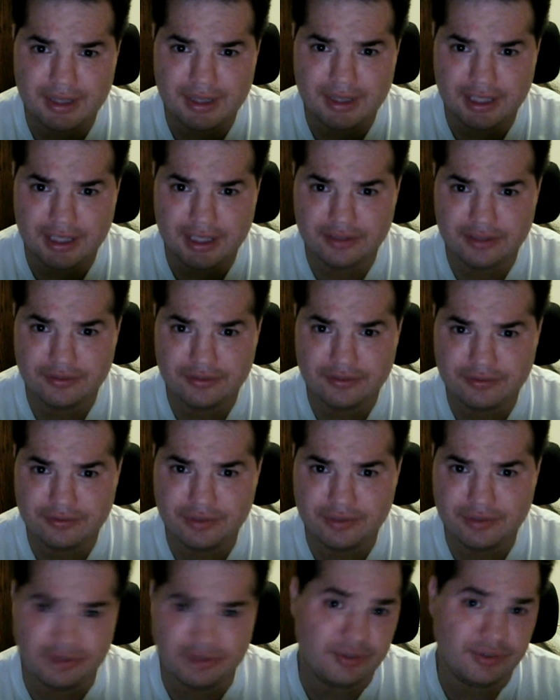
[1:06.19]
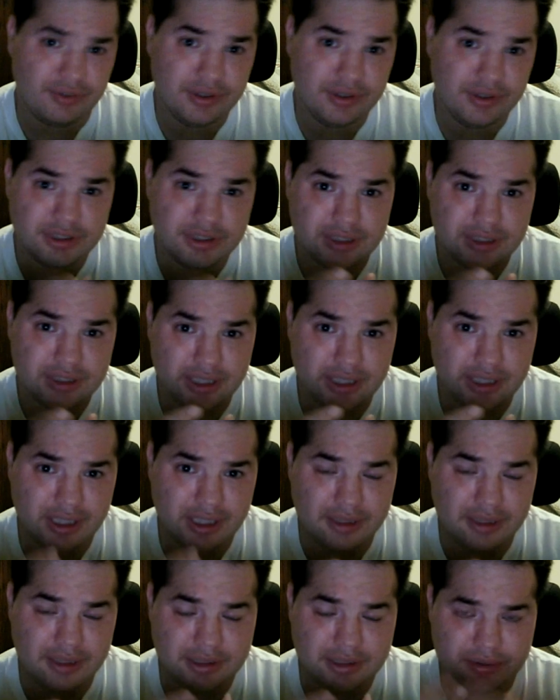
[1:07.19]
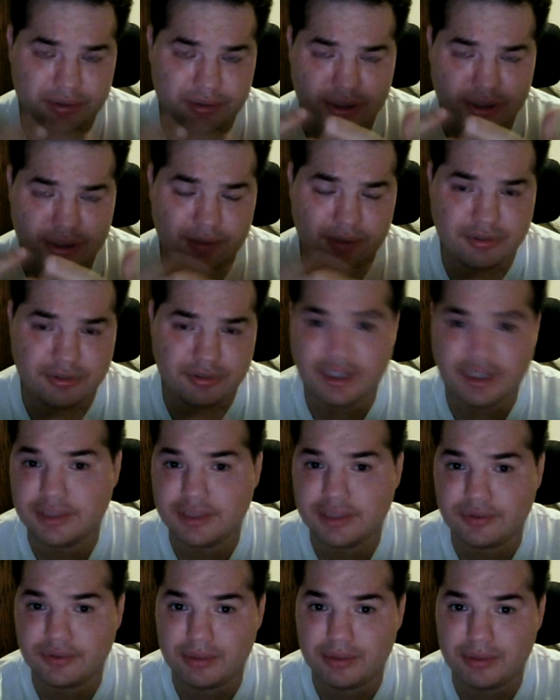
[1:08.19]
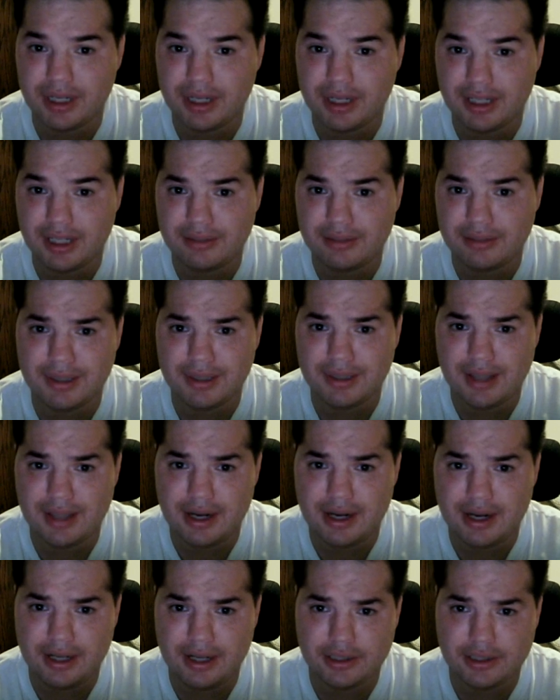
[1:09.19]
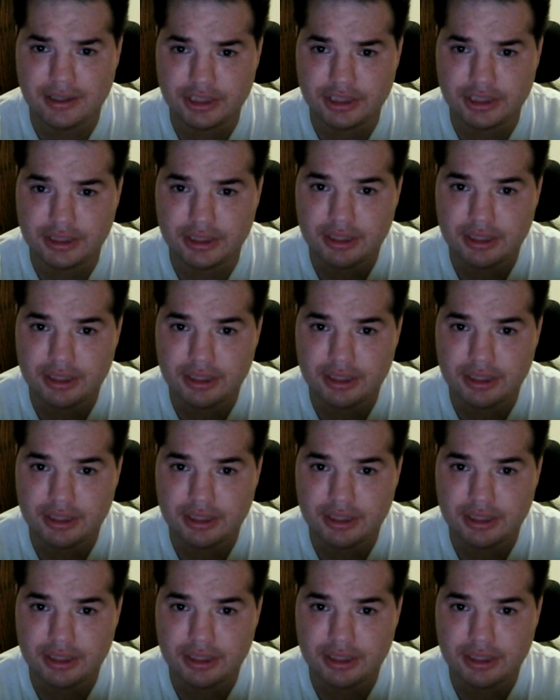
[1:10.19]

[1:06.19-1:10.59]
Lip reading: that's full of fruits, and it's really refreshing for me, and it gives me a lot of energy.